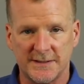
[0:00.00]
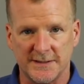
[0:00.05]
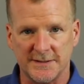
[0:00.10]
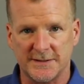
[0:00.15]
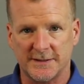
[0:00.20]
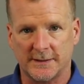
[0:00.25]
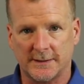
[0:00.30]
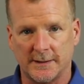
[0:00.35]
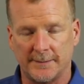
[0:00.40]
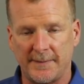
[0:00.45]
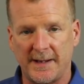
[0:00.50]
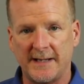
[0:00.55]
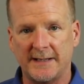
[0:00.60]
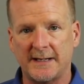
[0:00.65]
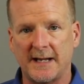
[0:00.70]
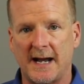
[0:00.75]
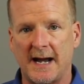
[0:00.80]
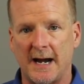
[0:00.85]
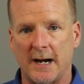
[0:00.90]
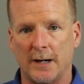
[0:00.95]
is to command
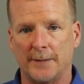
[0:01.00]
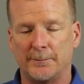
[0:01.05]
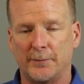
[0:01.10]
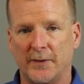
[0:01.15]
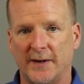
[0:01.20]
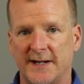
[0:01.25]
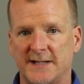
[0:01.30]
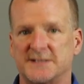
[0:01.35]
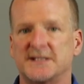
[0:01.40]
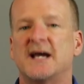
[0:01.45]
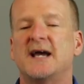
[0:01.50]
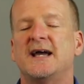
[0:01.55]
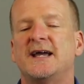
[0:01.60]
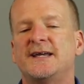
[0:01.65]
a higher price.